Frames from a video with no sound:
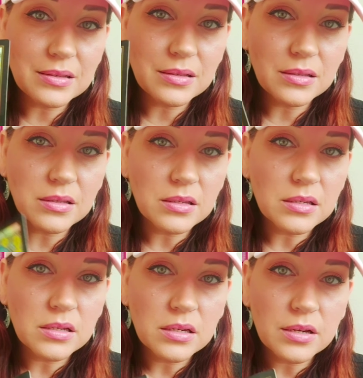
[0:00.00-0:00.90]

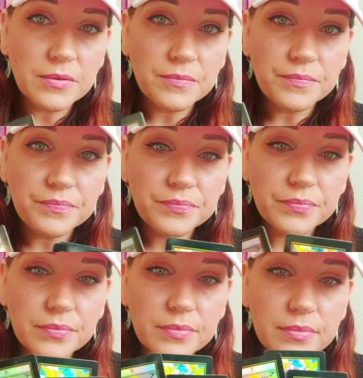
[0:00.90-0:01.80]
No one is speaking in this clip.